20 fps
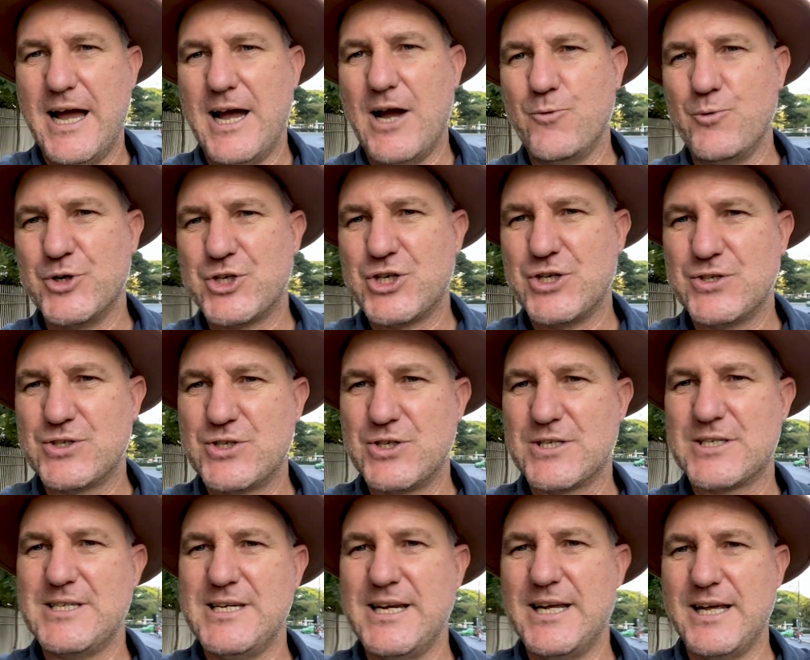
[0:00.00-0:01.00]
which is
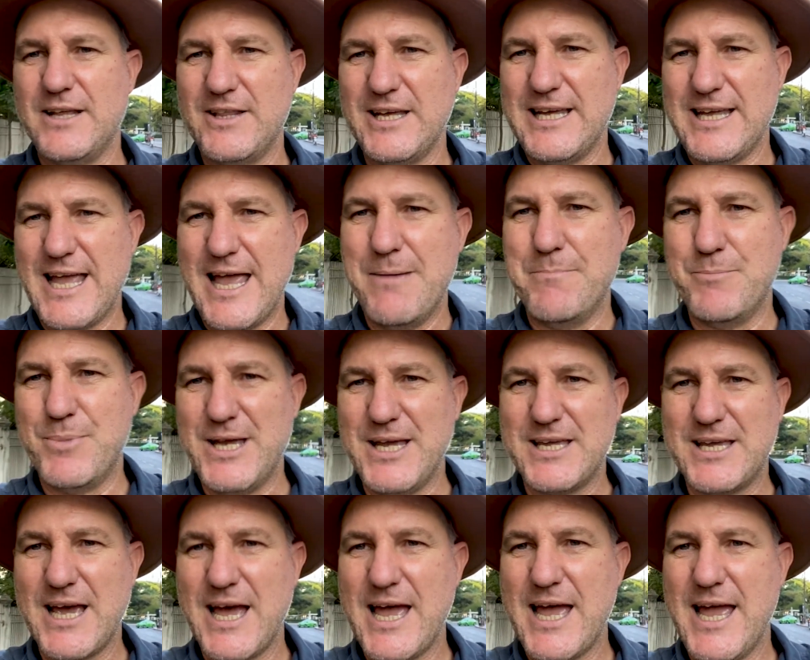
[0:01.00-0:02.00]
just near the
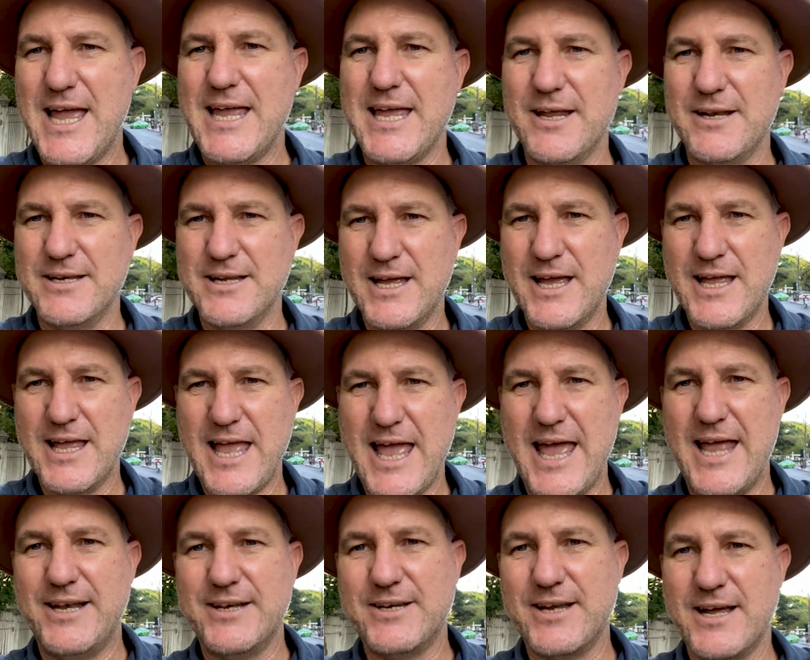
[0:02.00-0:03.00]
BKK
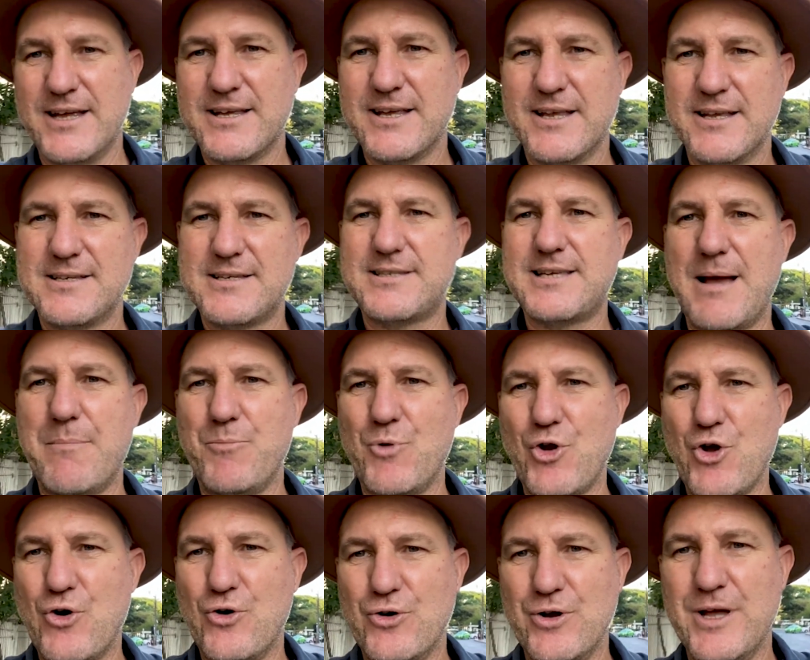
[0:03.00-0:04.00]
and
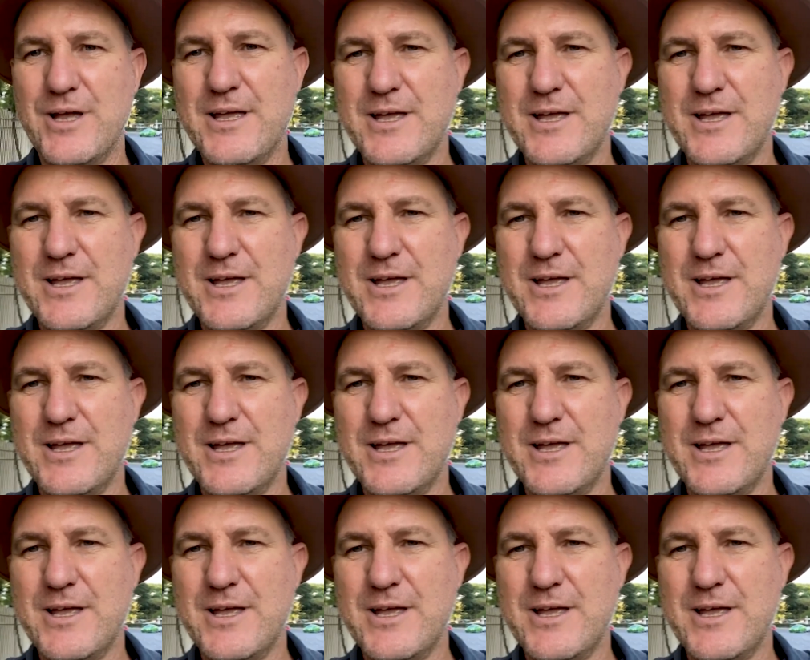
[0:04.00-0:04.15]
Samyan